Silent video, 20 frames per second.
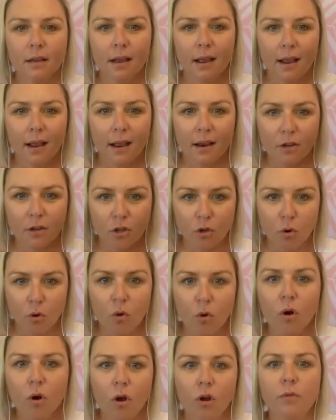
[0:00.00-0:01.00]
and
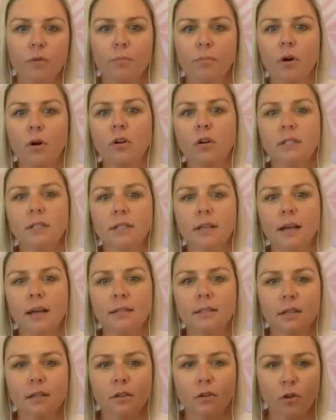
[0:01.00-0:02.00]
your own
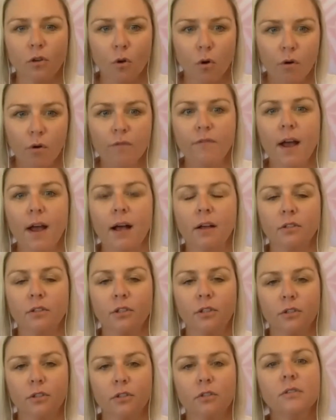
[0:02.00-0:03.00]
process and your
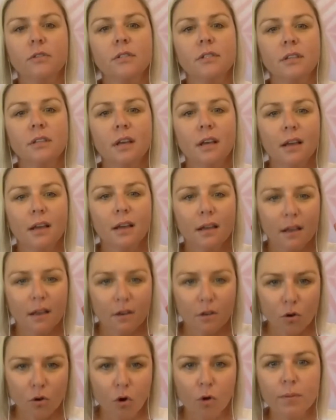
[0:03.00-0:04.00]
values
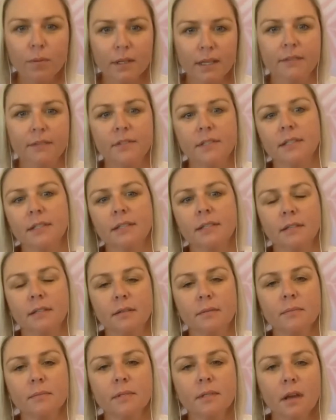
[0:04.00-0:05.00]
and your belief
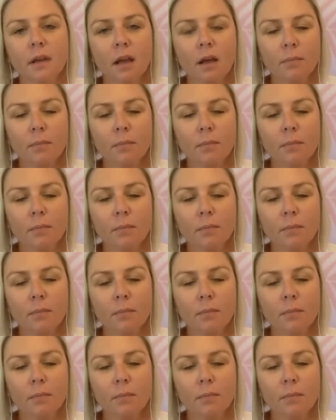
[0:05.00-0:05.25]
systems,